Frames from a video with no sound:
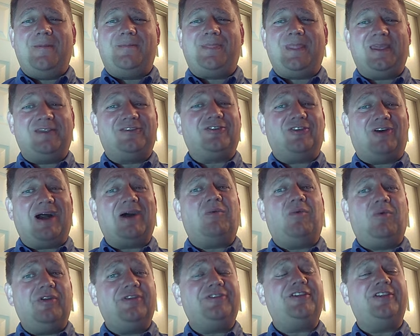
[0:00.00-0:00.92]
And so I
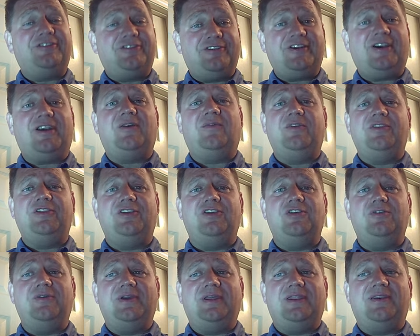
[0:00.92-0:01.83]
want to share with
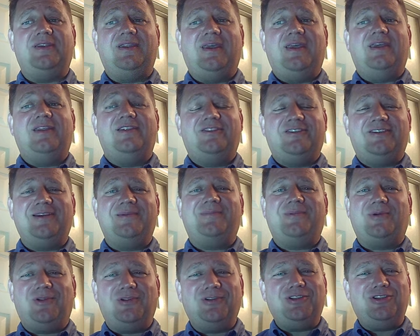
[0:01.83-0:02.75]
you in
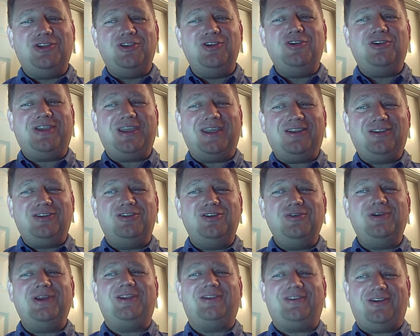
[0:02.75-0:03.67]
simple, you can
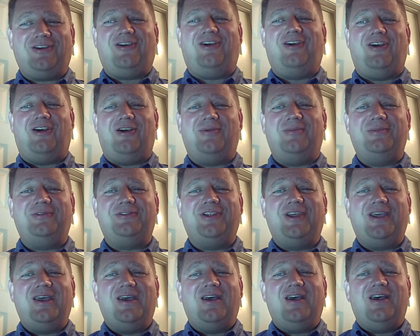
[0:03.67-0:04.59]
do it terms,
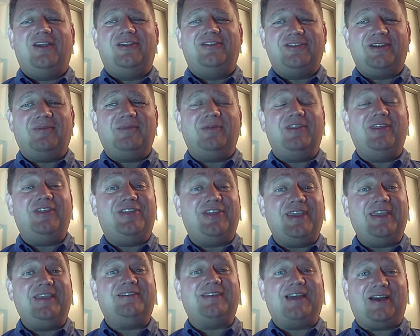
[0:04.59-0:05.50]
some of the
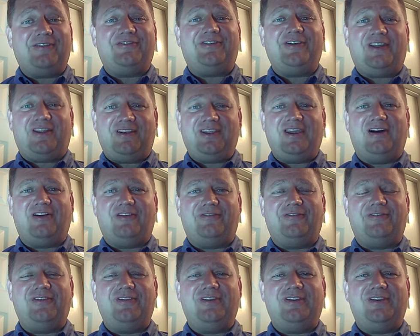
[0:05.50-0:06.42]
things I've found
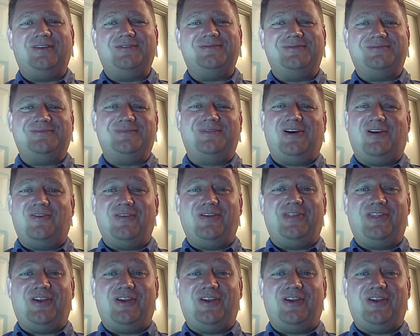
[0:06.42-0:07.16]
helpful in over